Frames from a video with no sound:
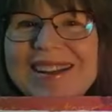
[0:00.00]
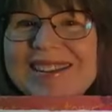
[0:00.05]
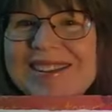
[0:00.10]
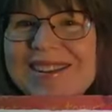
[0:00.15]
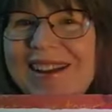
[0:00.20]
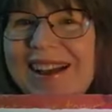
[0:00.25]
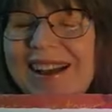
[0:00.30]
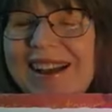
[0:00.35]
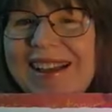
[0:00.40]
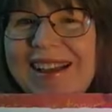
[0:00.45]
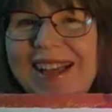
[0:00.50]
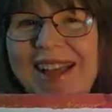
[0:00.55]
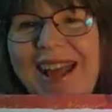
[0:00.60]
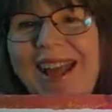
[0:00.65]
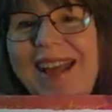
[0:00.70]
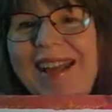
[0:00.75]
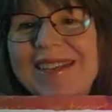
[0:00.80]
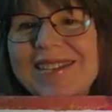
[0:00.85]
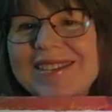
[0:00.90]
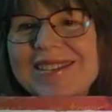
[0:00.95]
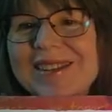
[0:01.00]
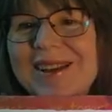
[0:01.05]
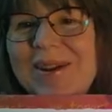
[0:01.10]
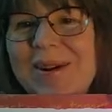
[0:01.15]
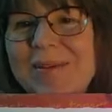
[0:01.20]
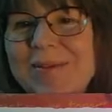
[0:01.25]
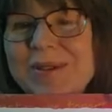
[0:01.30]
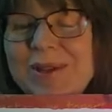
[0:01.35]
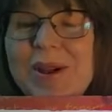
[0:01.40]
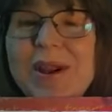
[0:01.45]
try again. So
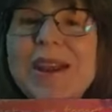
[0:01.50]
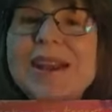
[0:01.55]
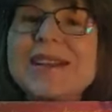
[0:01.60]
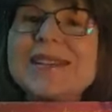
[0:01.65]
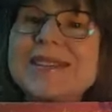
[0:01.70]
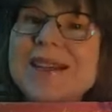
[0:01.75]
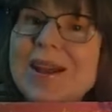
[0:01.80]
I'm sorry it is